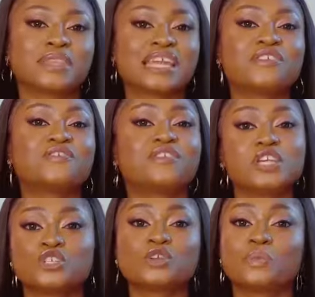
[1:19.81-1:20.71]
that a
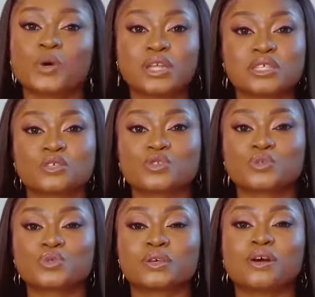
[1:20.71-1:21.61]
vision board is a
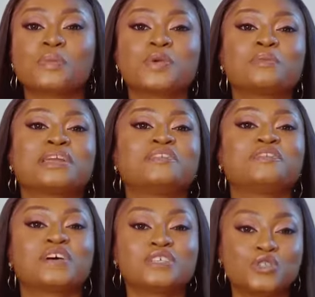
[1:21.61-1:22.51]
tool to help you
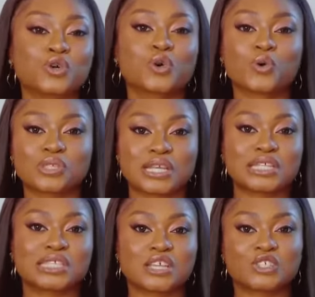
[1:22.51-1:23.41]
manifest your goals and
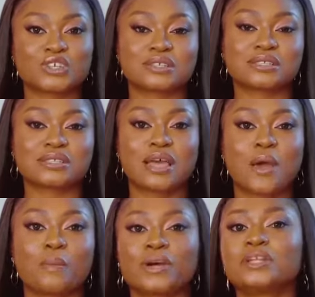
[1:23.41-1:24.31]
intentions,
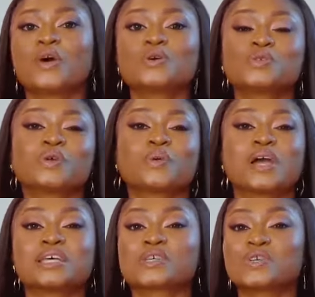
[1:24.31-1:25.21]
but it also
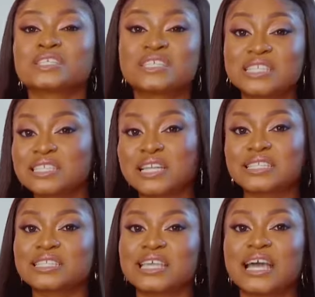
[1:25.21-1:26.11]
requires
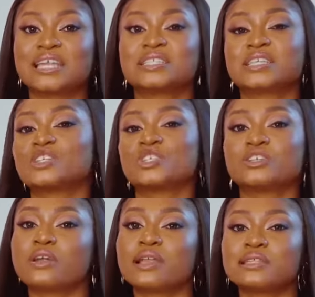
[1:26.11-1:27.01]
consistency and
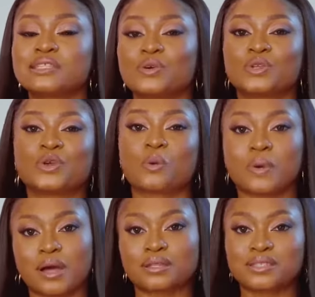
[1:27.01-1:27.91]
intentionality on your
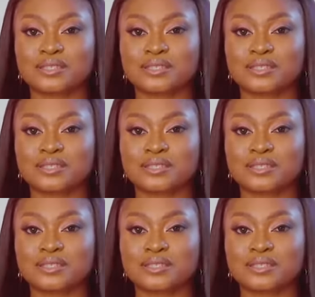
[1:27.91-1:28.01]
part.